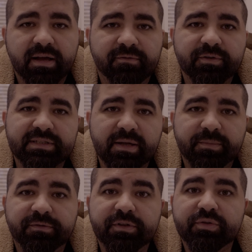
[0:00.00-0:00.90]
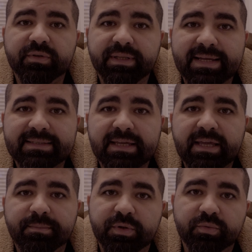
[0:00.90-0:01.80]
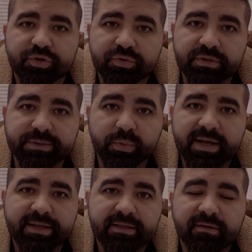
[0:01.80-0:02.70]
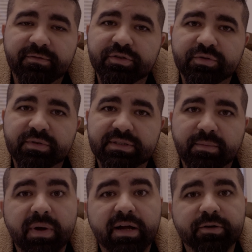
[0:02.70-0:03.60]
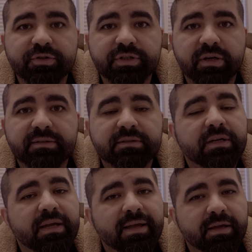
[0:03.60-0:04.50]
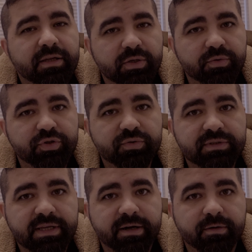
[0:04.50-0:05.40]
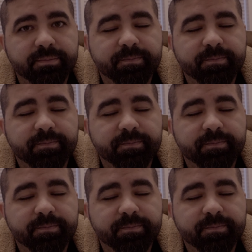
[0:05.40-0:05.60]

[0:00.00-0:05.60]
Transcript: For example, if you're doing landscape, you would choose wide. If you're doing some macro shot, you would choose narrow.